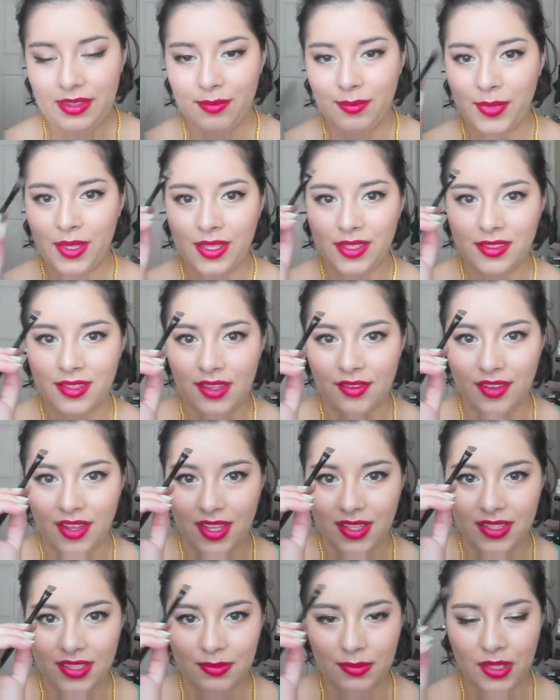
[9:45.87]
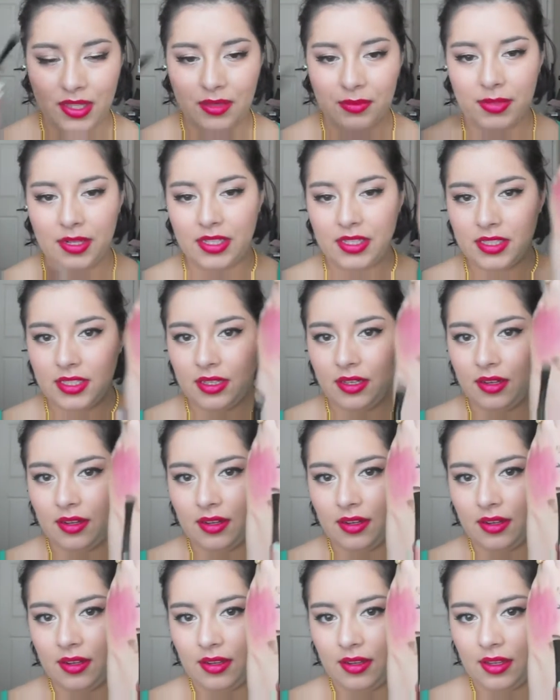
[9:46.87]
But so I've got some on the brush
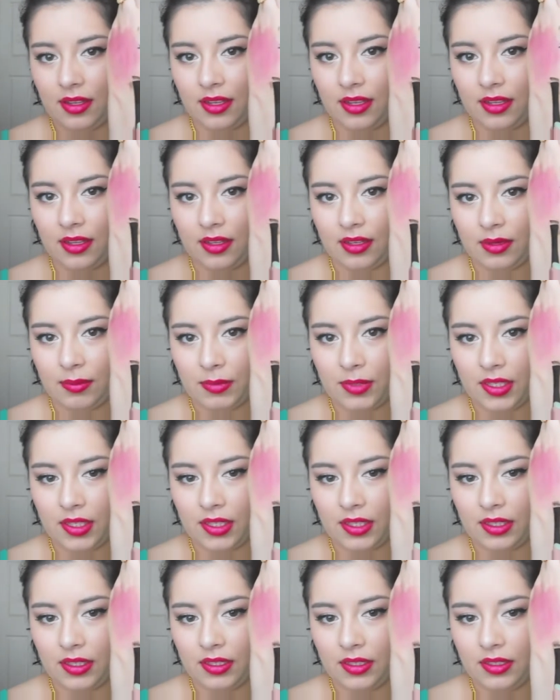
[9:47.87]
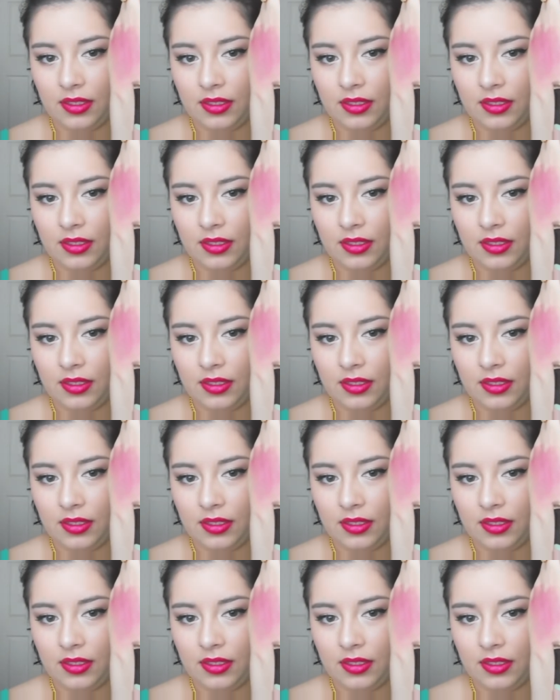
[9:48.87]
here, and I'm gonna,